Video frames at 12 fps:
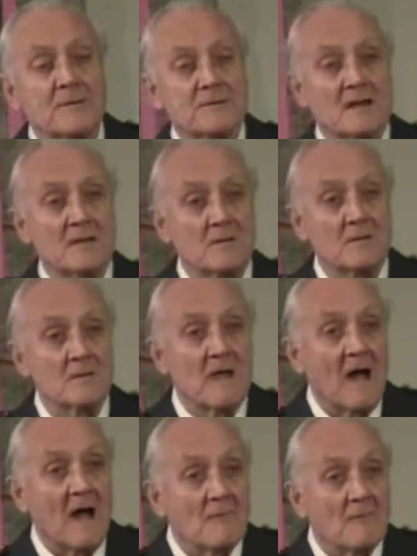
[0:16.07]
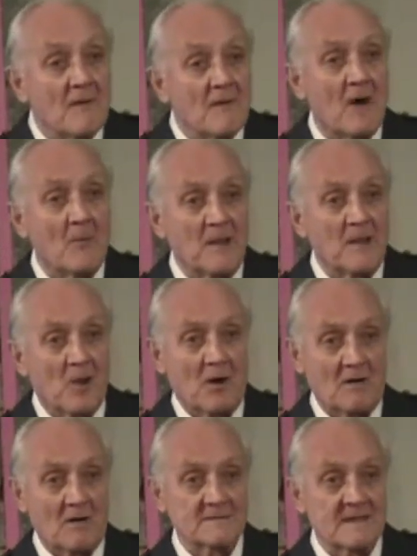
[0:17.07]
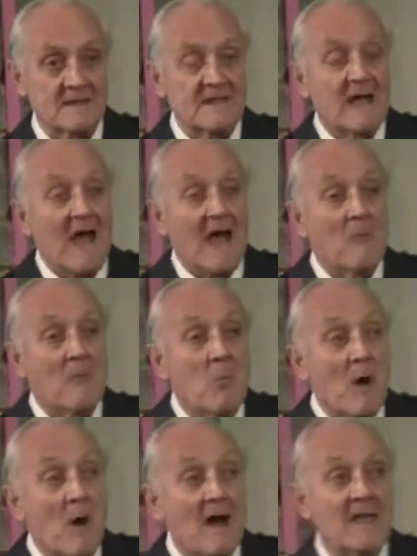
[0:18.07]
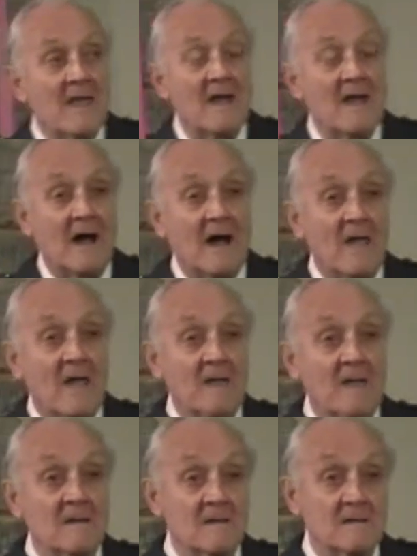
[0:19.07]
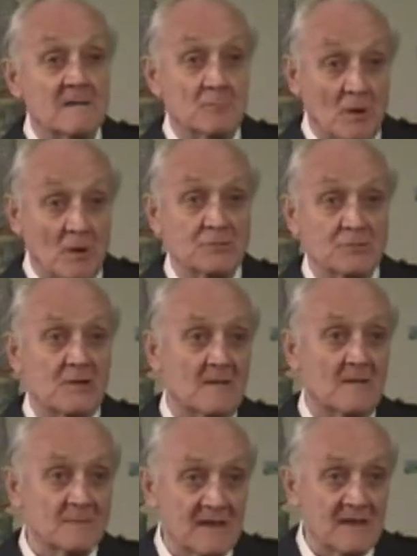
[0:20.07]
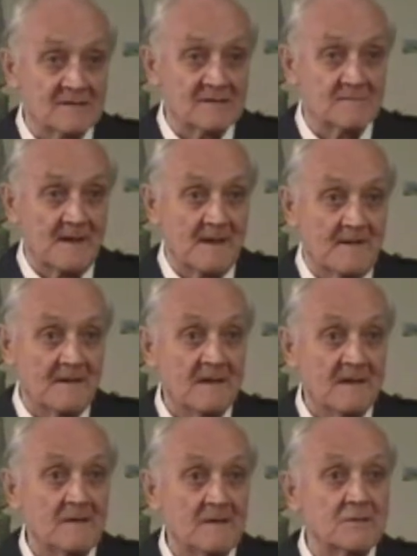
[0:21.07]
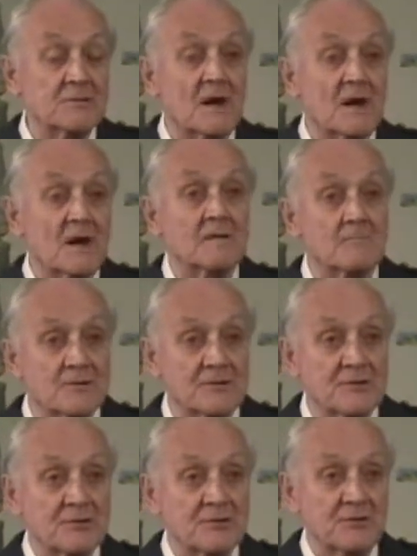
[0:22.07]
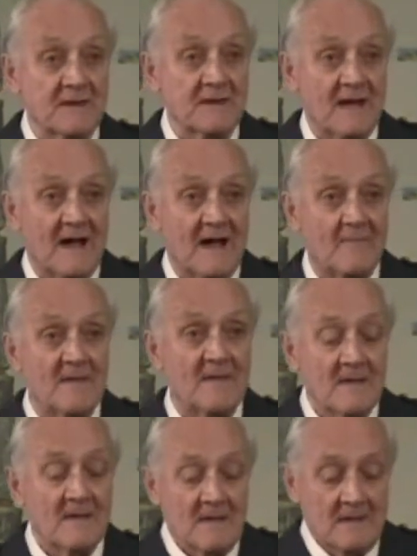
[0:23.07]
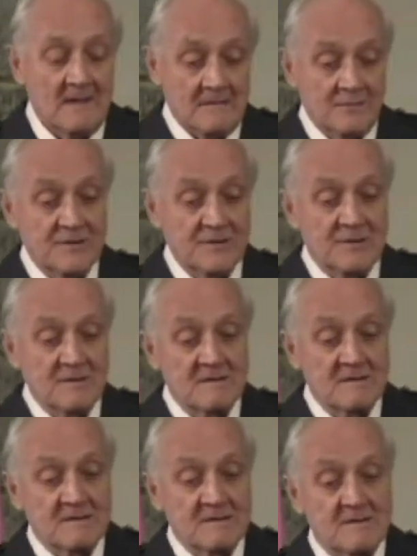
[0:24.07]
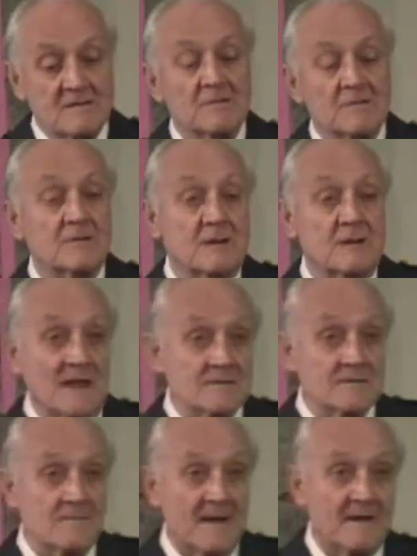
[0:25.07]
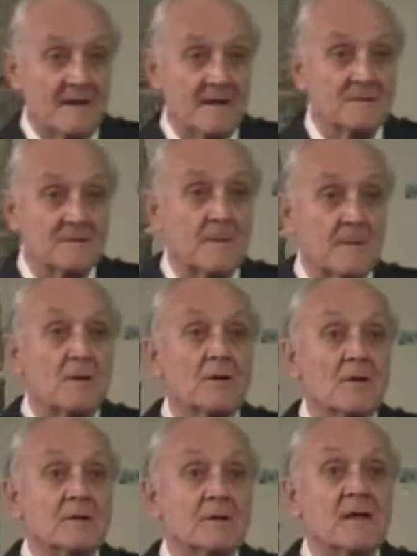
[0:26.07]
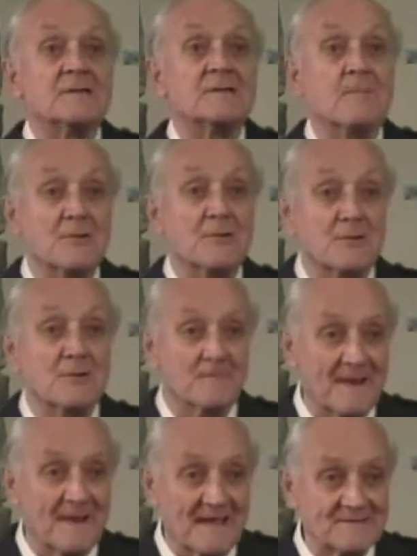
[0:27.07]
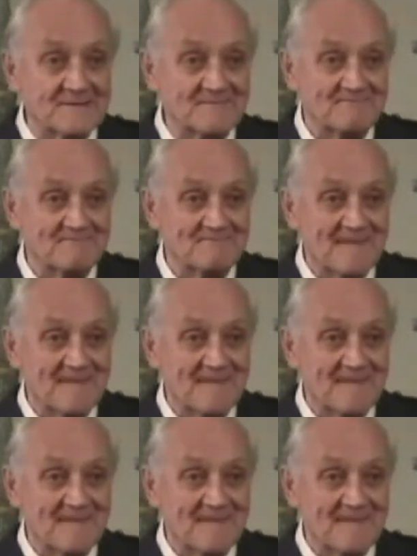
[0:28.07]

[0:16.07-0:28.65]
want to tell you how far we got and why I want to come to Glastonbury to start the British unit up. The reason Glastonbury is because it's a musical place.